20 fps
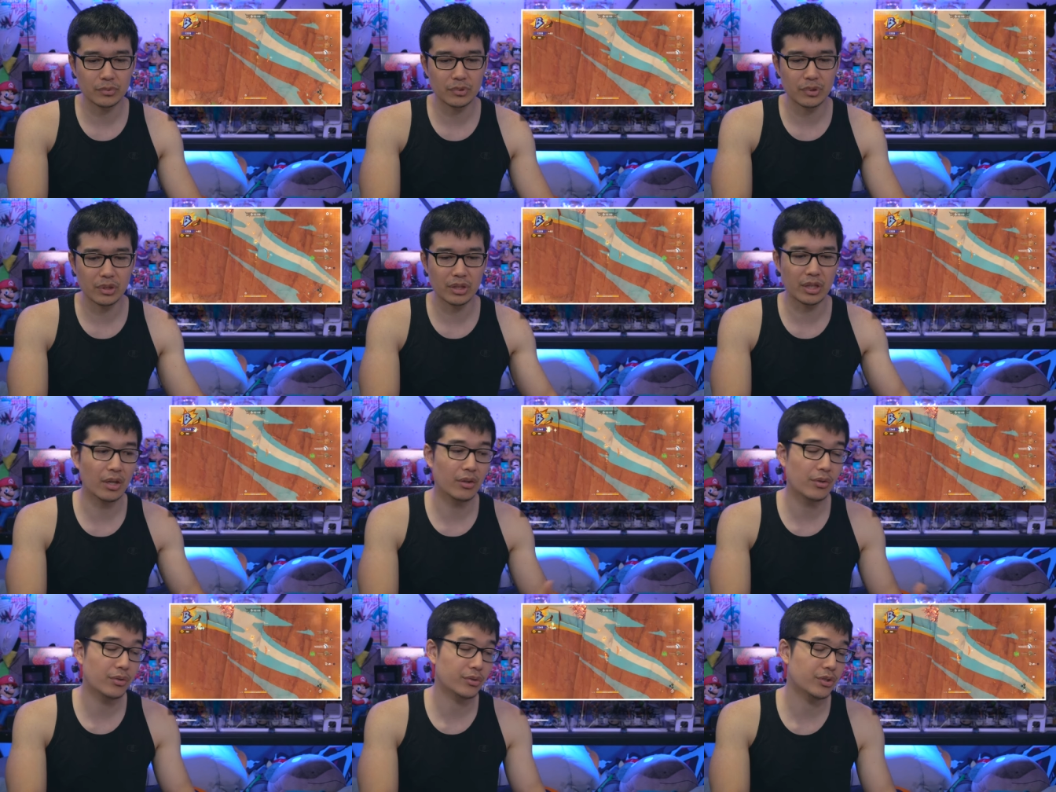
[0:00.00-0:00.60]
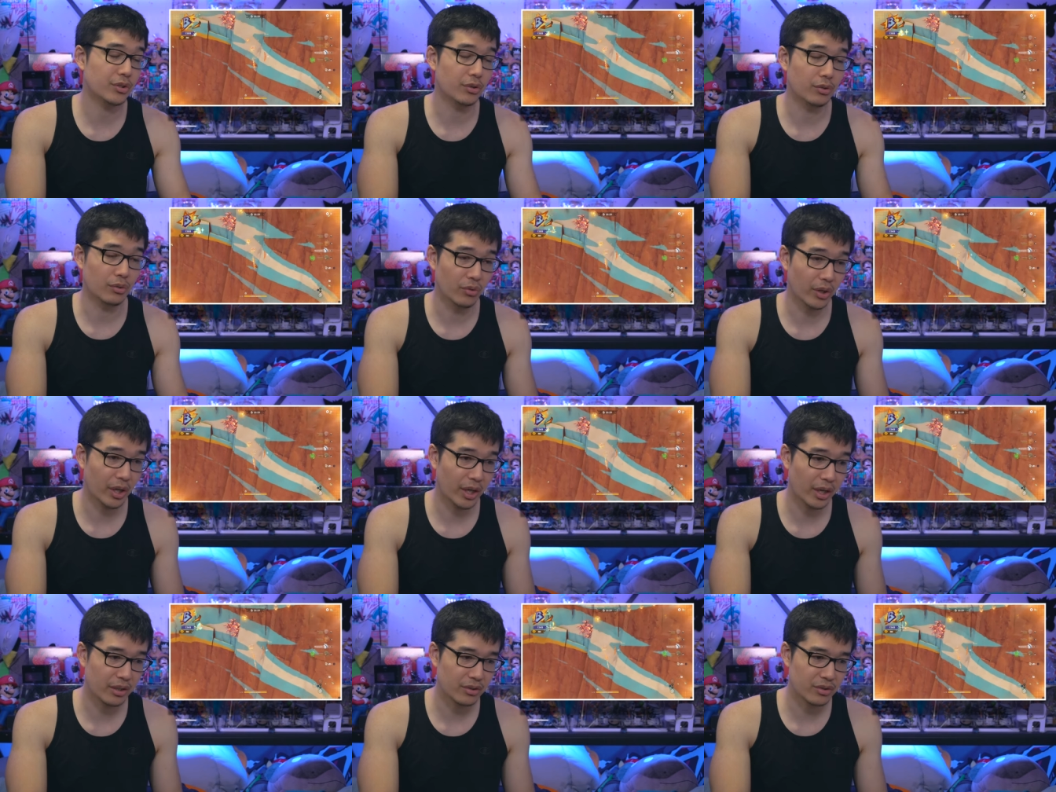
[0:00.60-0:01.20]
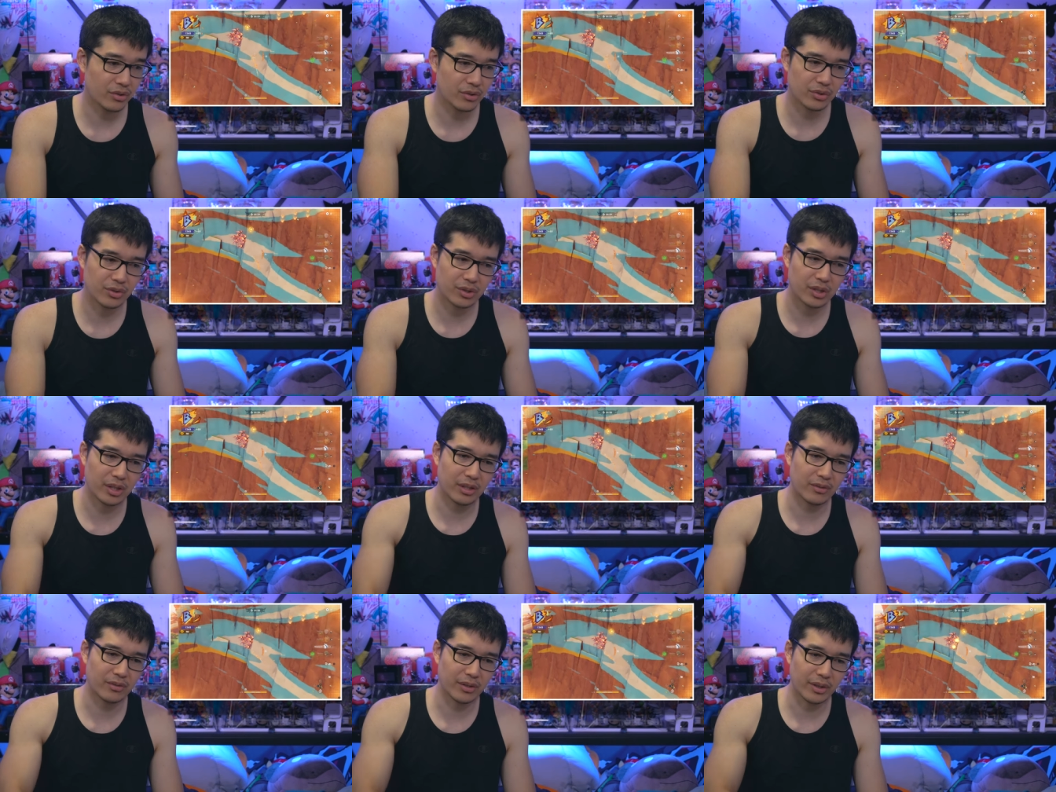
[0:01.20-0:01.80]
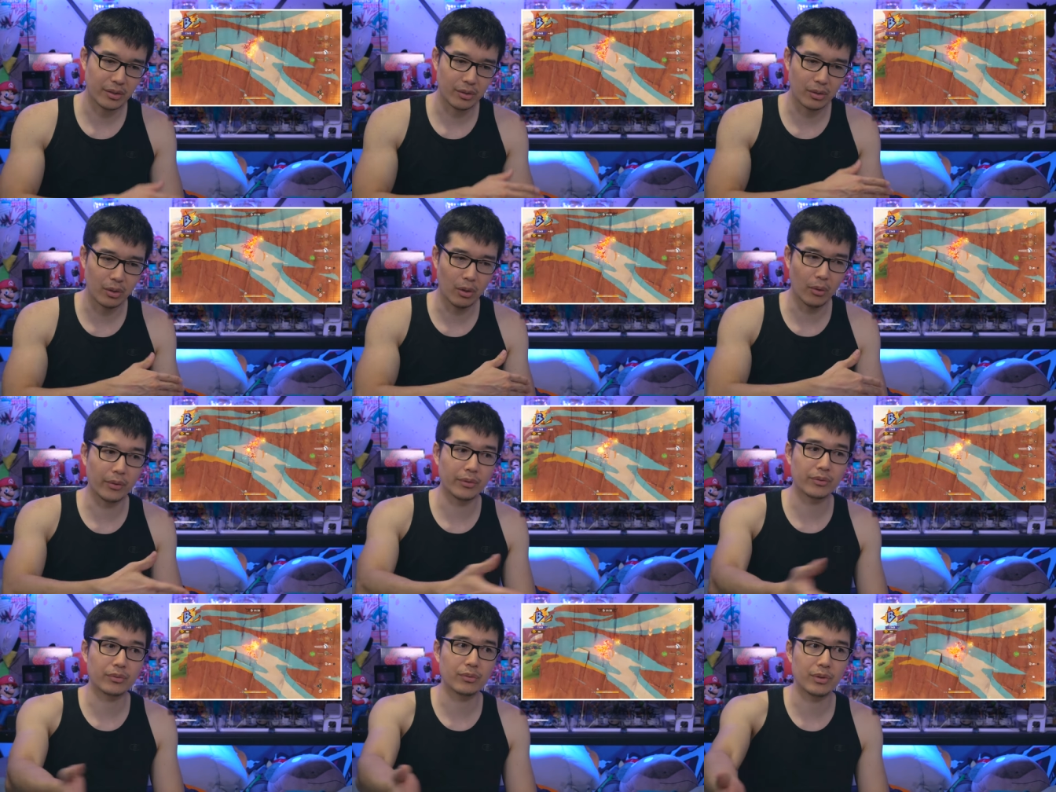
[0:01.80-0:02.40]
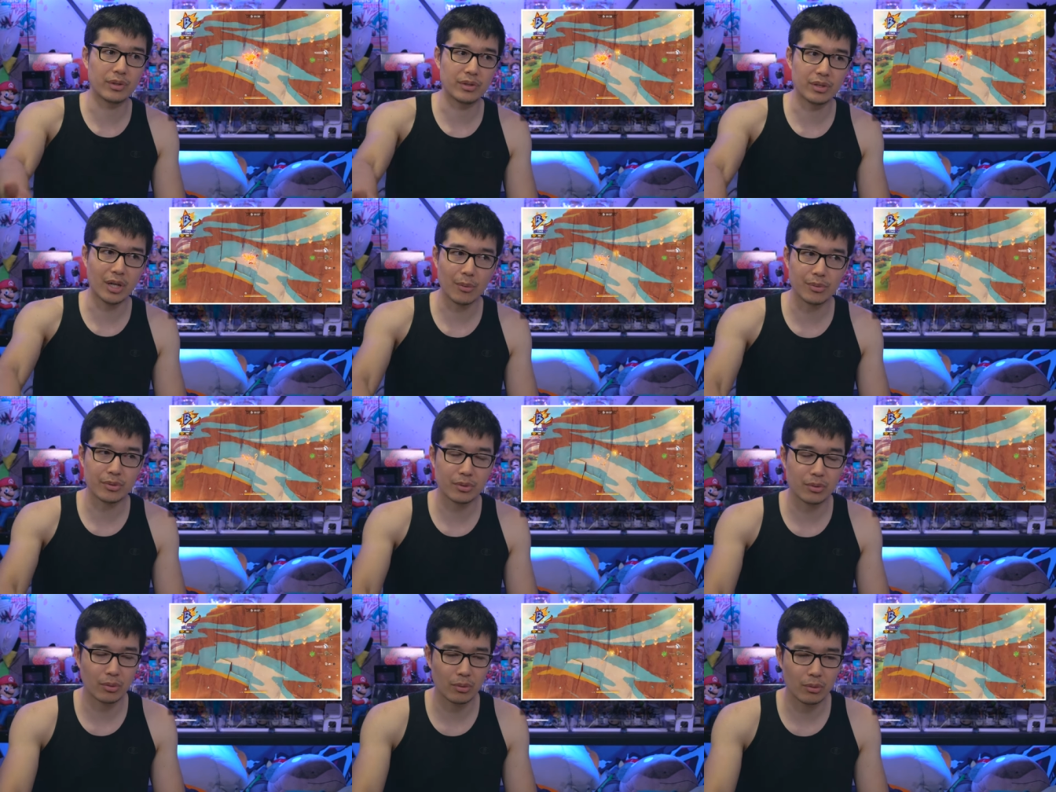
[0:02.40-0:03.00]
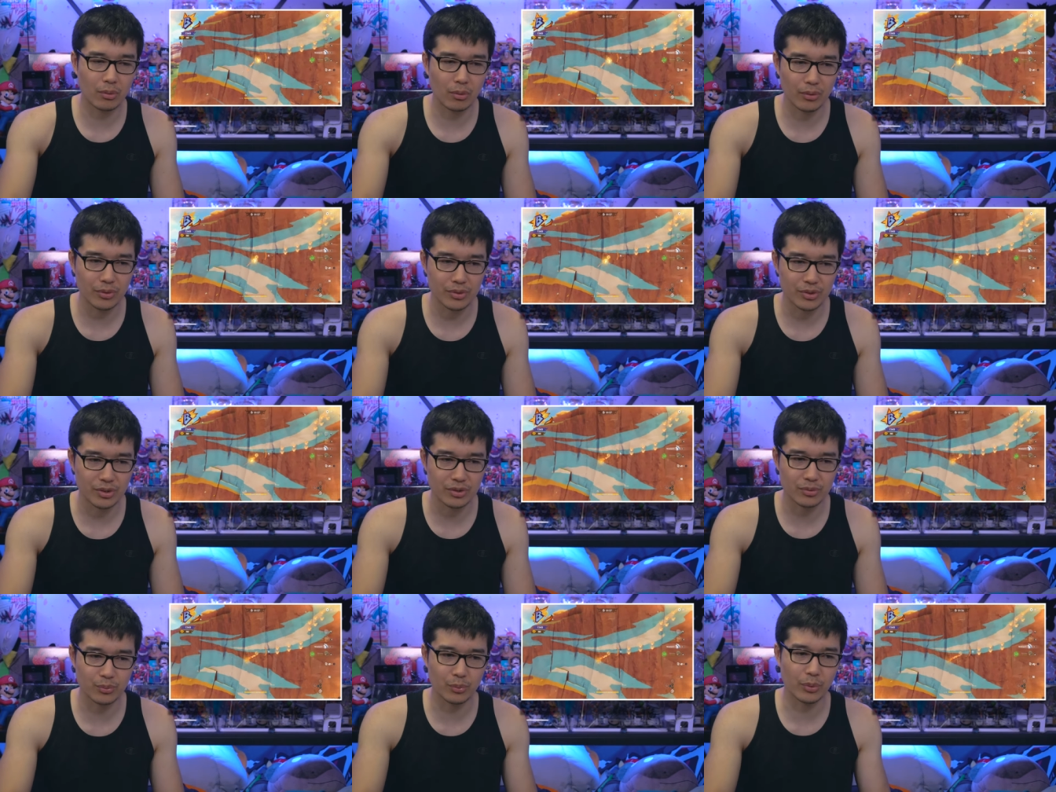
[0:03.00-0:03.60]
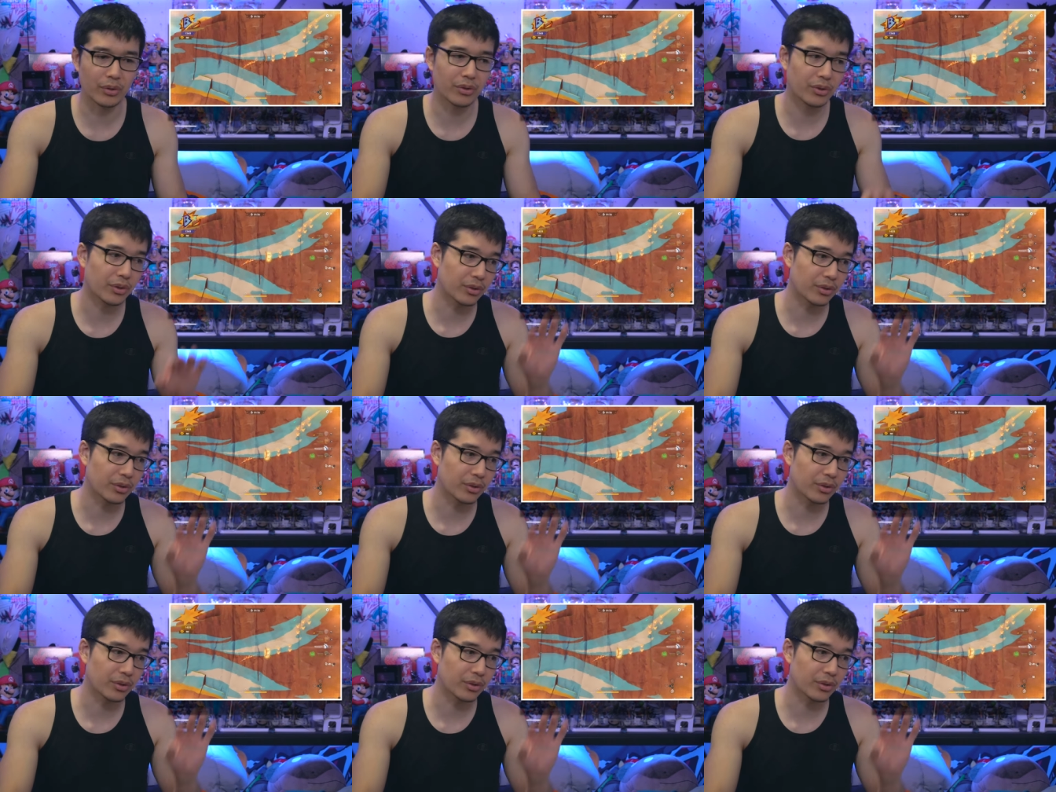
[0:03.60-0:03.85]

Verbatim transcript: the other two, right? You're just kind of like going through these obstacle courses with